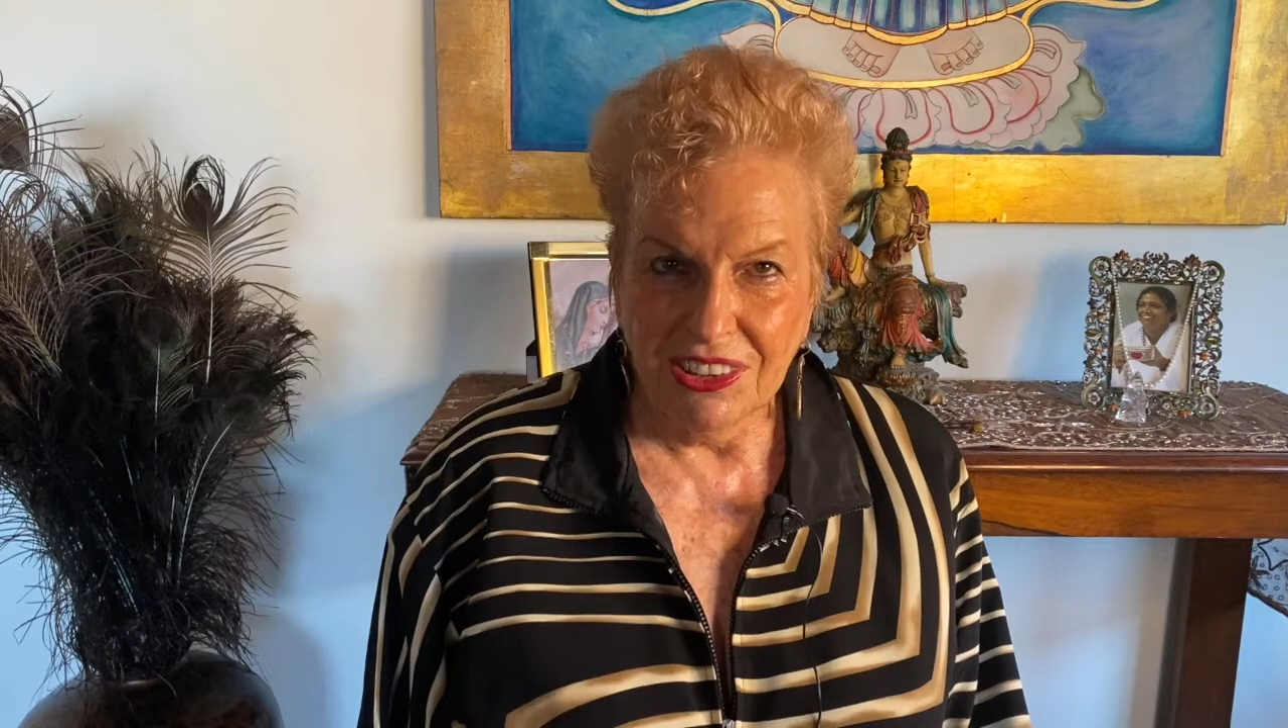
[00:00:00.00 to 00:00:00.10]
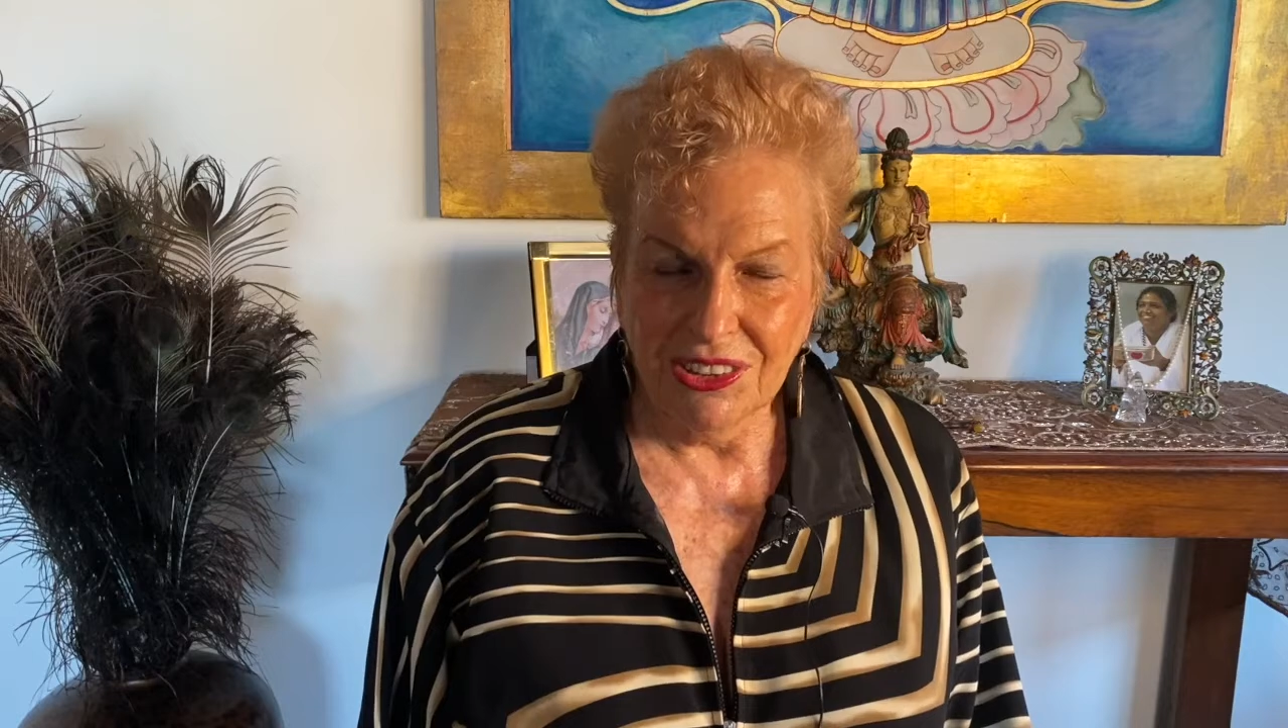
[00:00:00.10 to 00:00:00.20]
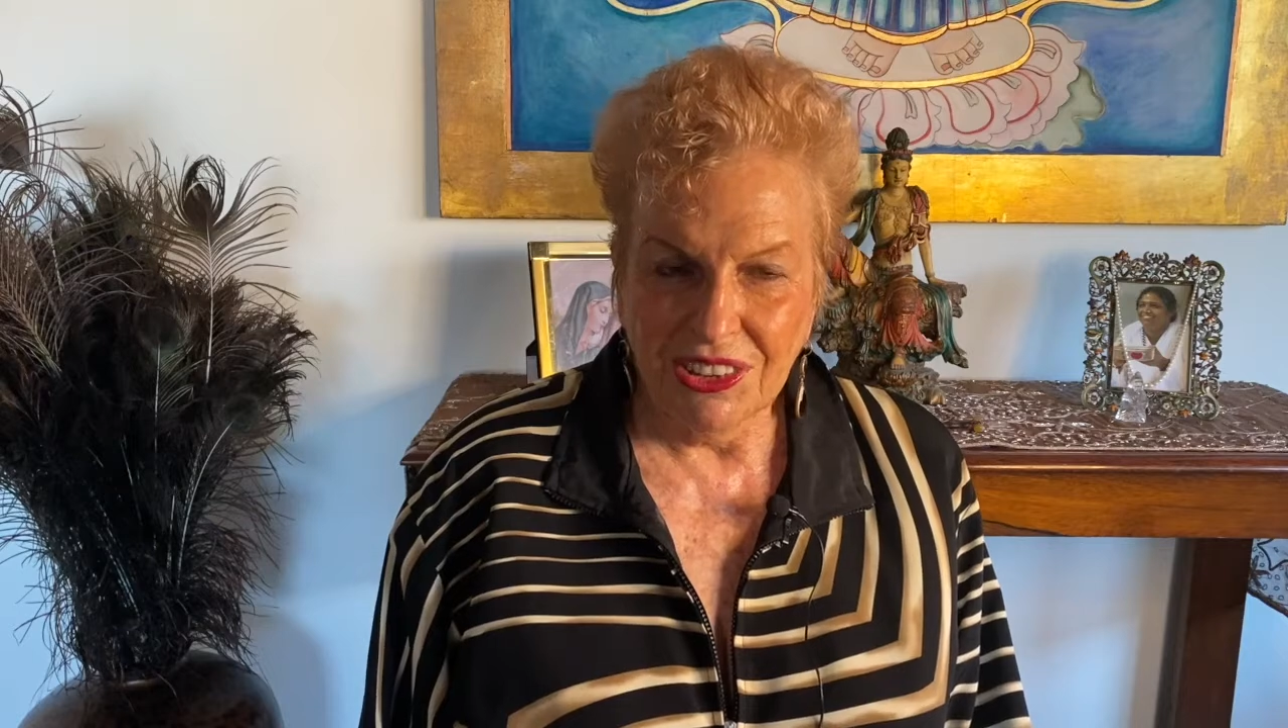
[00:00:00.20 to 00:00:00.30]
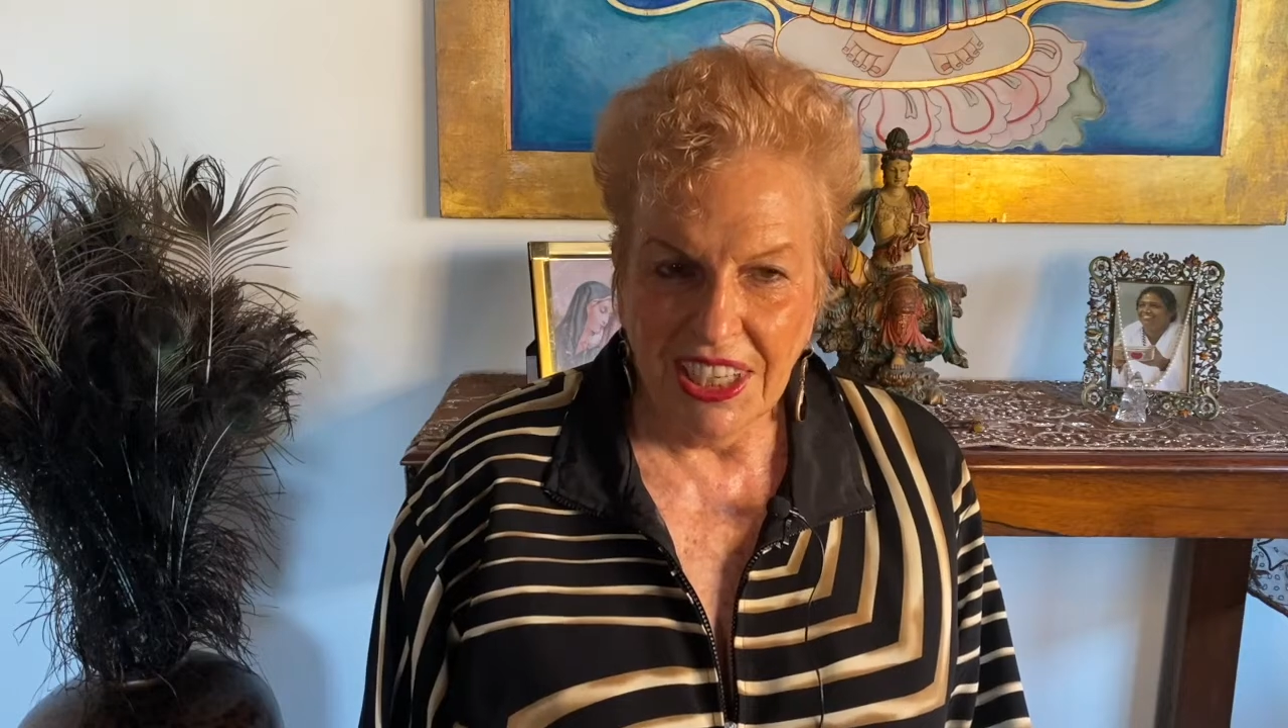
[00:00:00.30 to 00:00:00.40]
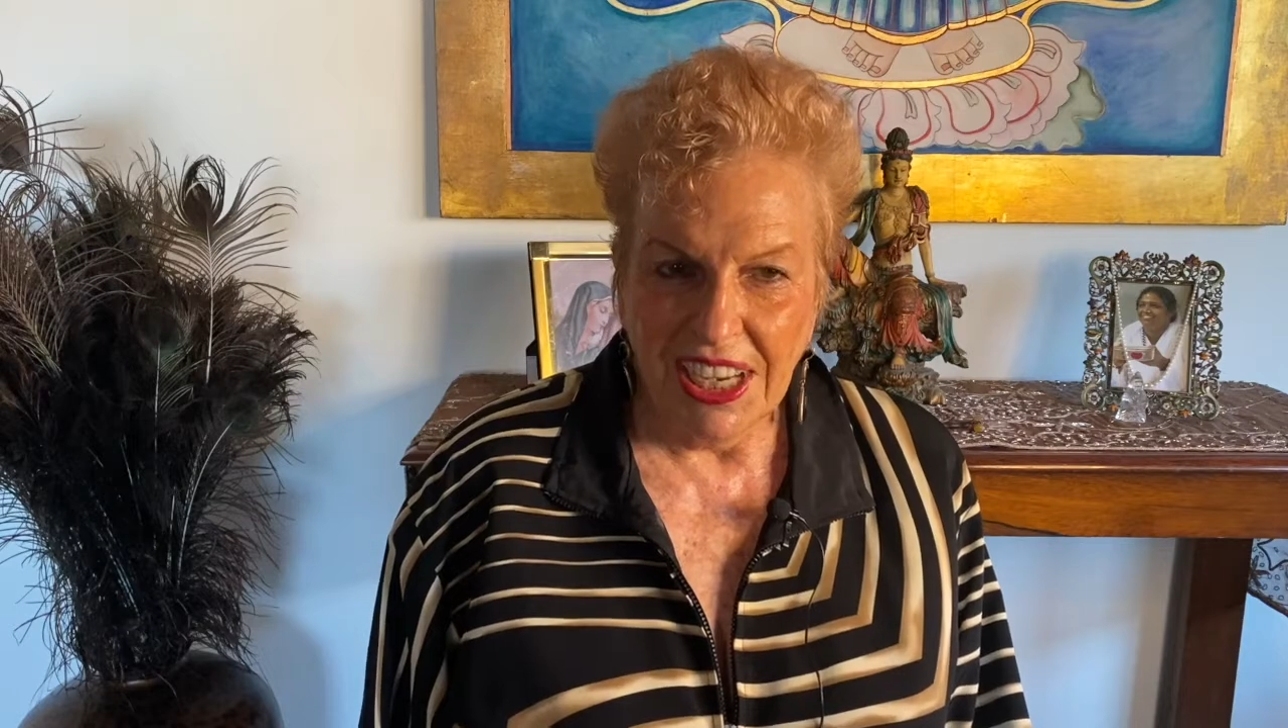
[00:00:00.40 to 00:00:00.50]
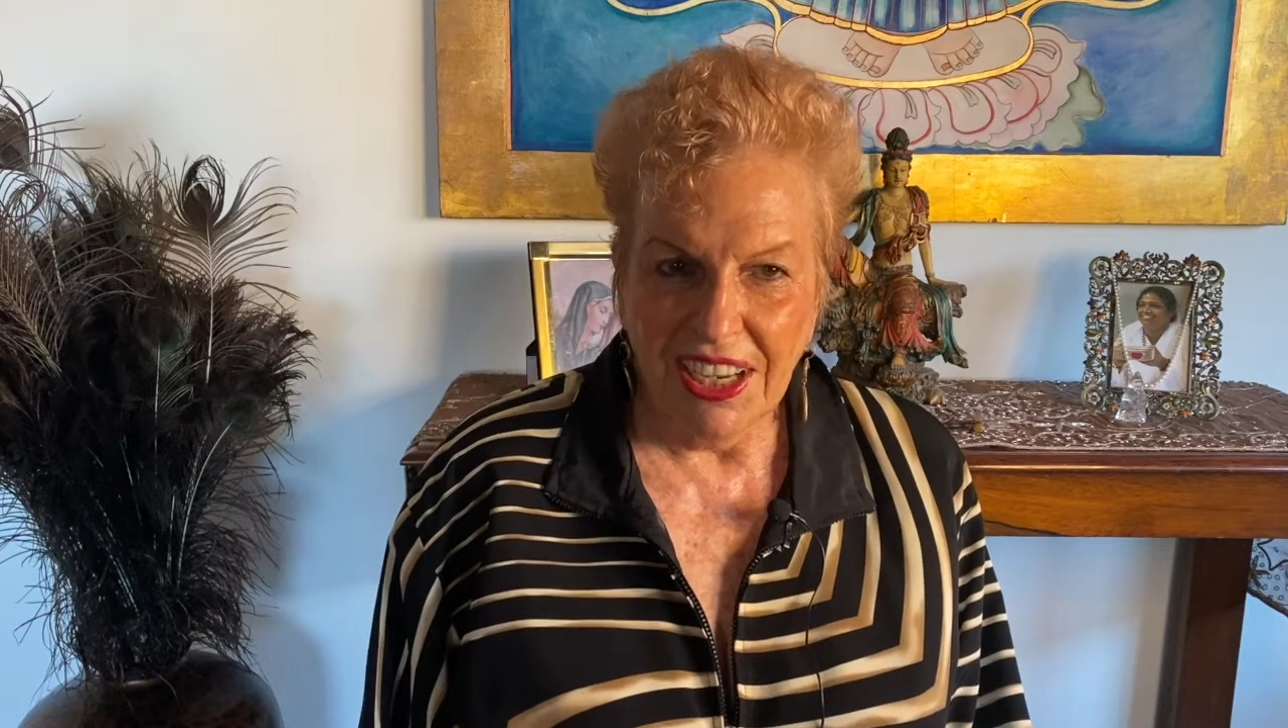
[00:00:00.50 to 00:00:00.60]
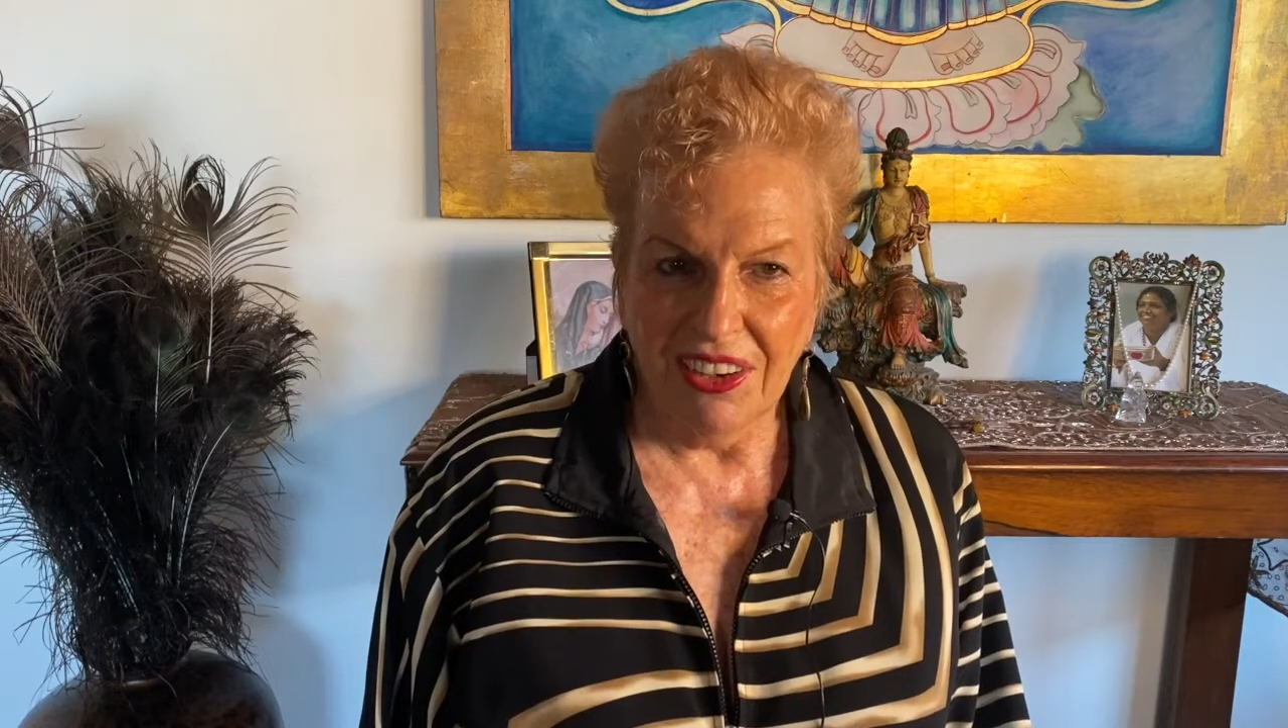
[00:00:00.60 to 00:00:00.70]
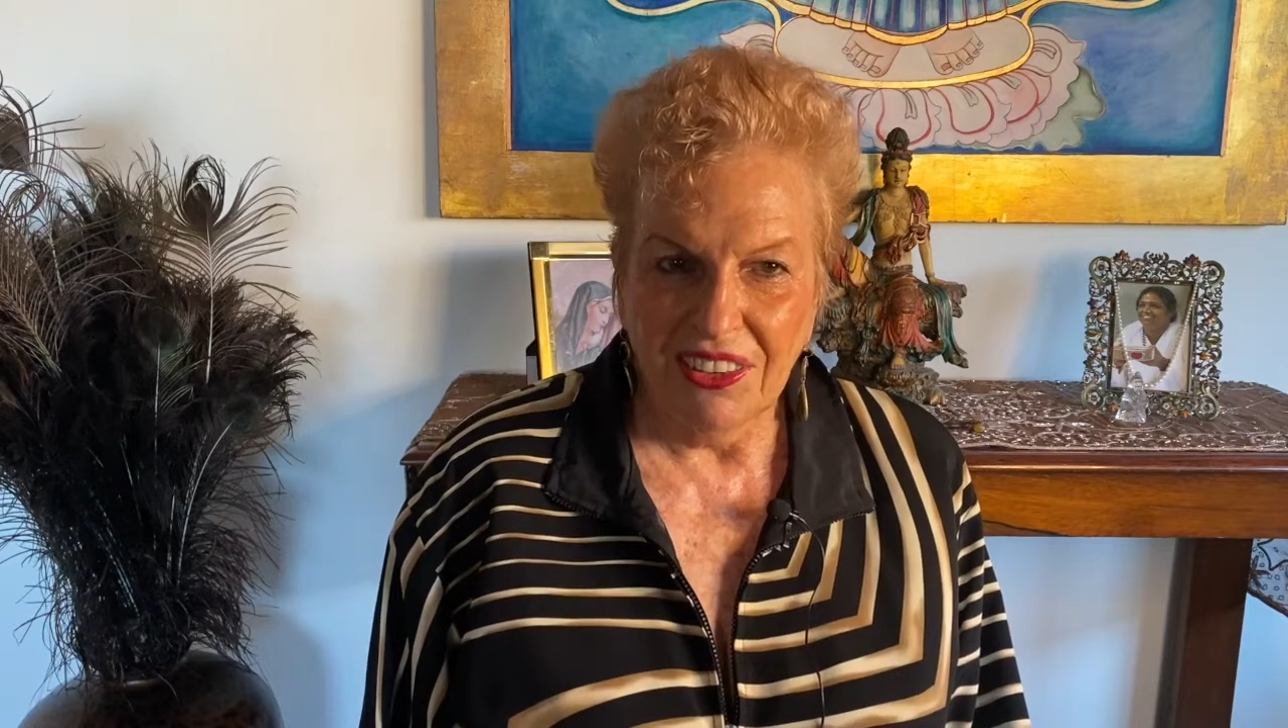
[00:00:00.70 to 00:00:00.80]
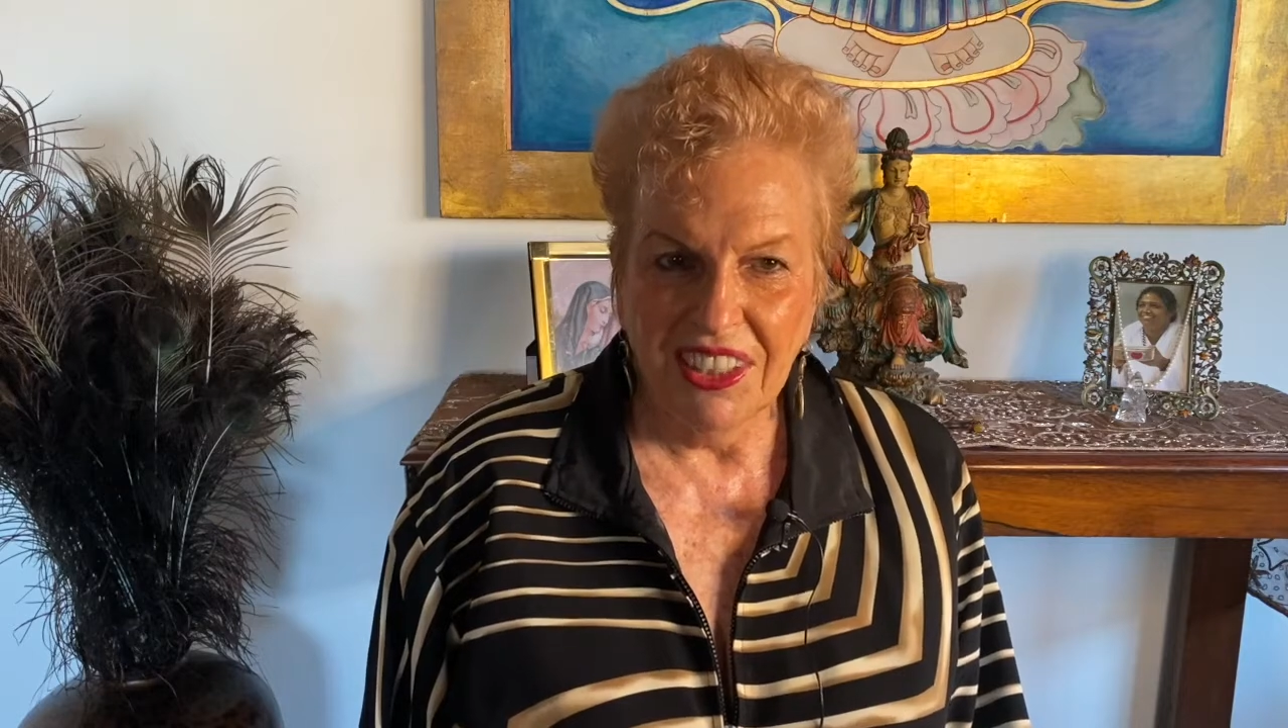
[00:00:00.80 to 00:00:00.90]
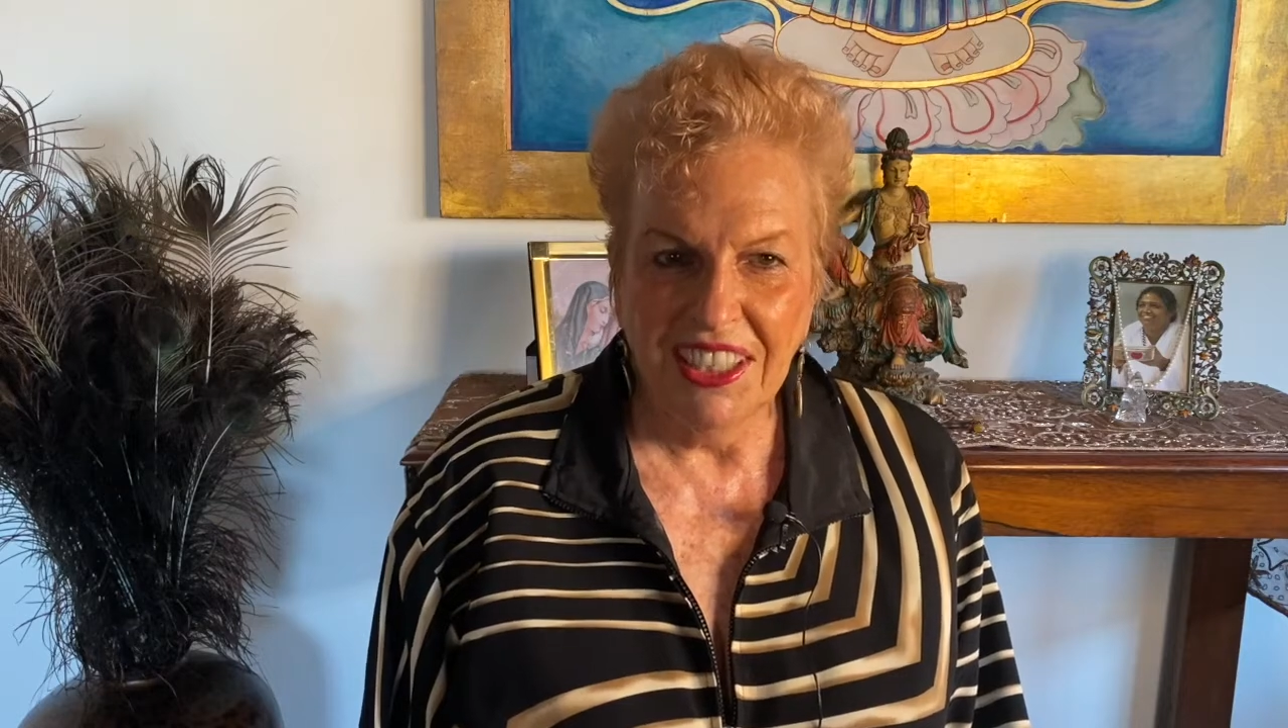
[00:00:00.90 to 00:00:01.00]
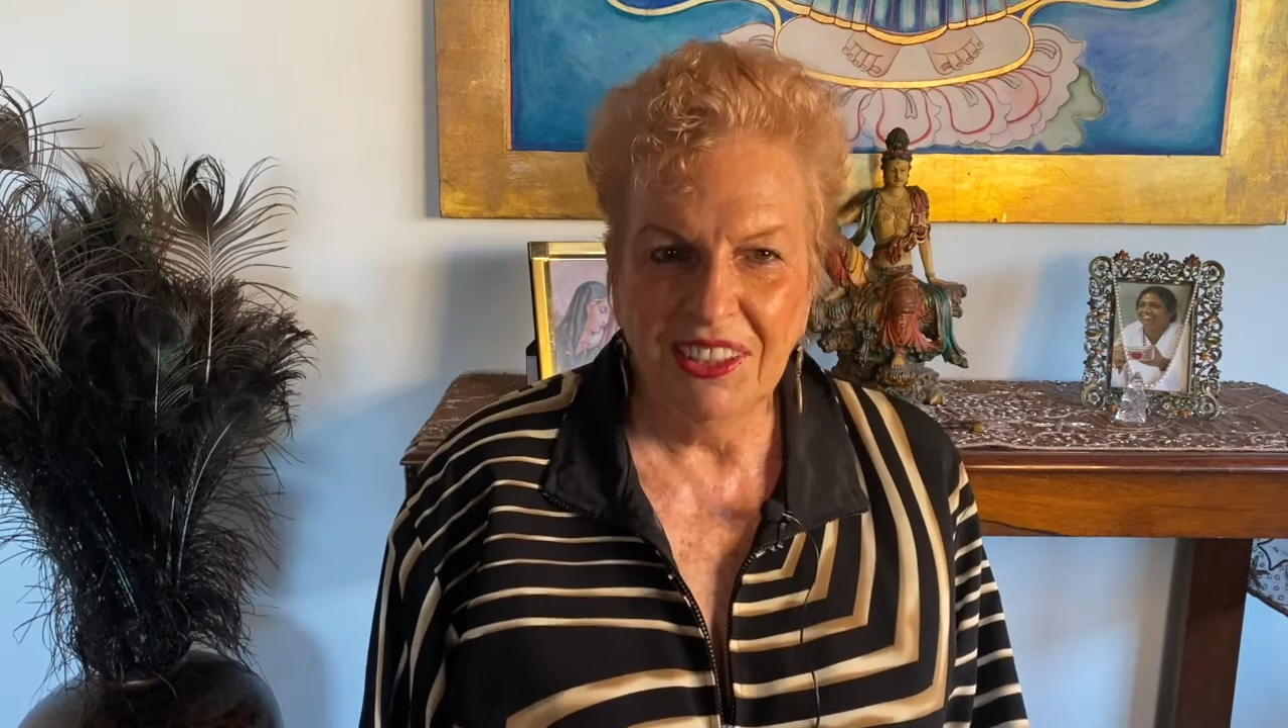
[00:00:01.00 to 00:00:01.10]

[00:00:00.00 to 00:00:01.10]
do now.